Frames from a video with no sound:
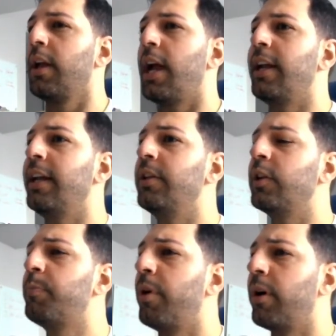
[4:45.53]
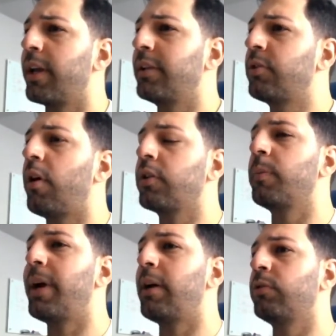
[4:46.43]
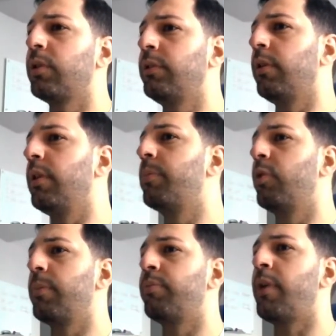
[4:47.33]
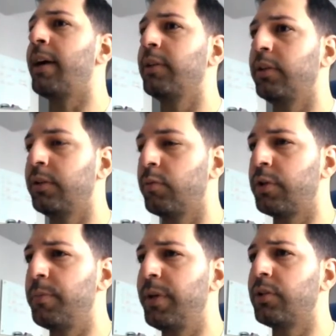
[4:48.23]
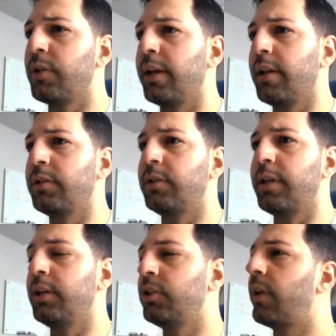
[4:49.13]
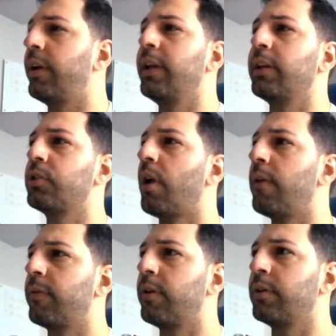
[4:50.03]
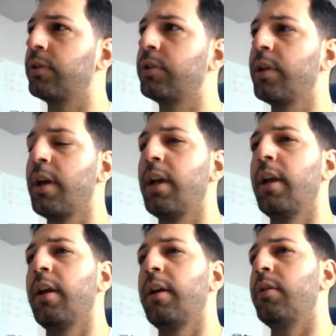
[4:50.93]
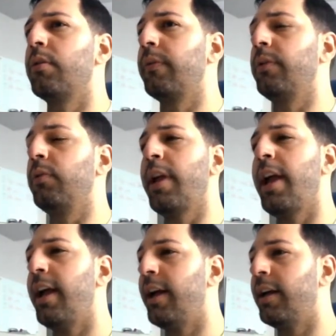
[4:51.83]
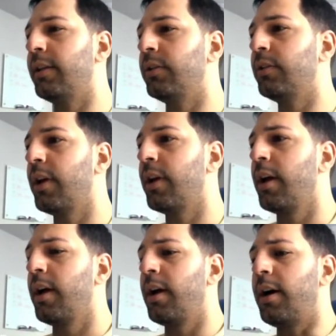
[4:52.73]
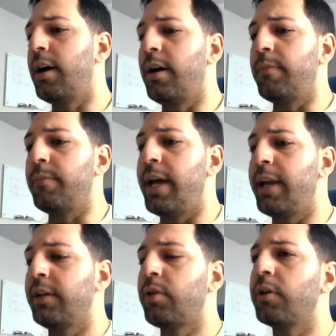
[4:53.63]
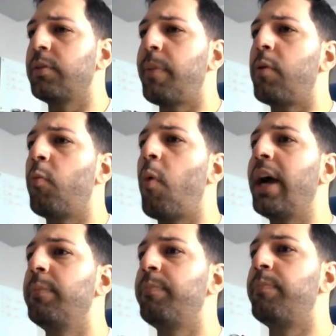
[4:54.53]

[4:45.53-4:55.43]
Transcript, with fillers: And in this book, it talks about deliberate practice, which means like let's say studying in solvers or reviewing hands. Um, and it talks about why